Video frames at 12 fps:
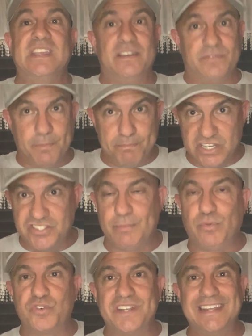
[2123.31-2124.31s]
If a
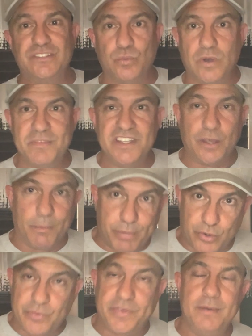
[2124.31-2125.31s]
bishop ordains a woman, they'll
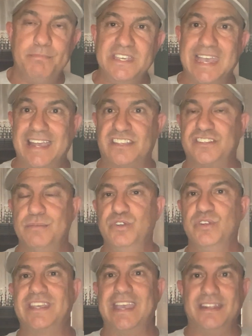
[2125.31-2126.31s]
both be
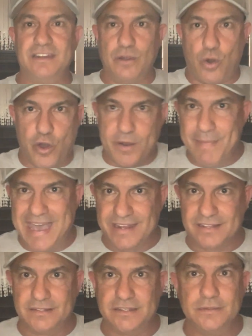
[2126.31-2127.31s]
excommunicated
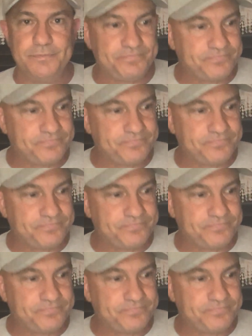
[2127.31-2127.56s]
automatically.